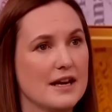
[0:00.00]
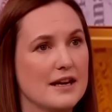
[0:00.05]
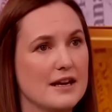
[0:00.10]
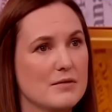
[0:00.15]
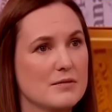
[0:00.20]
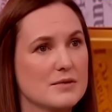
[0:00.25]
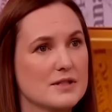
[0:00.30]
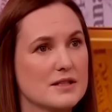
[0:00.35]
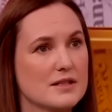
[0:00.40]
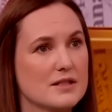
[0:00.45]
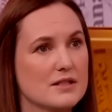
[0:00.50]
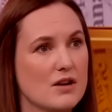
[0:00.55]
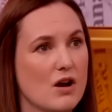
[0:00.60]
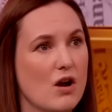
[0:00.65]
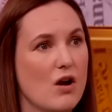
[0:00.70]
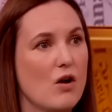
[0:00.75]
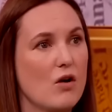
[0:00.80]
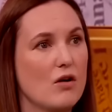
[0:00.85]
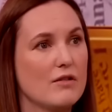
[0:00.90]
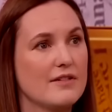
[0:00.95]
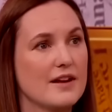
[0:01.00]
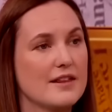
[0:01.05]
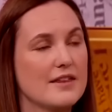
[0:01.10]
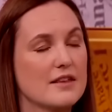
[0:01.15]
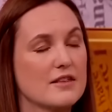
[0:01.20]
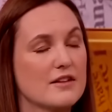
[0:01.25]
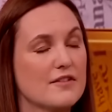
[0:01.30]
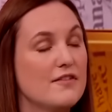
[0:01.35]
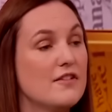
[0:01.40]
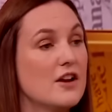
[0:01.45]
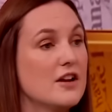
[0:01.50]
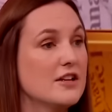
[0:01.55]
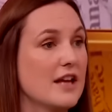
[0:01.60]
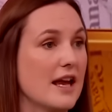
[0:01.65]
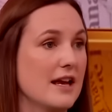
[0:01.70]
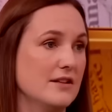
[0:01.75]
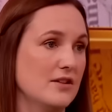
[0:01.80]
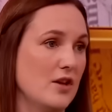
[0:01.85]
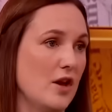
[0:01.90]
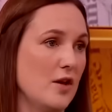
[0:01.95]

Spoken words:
And it was the start of, I think, the floodgates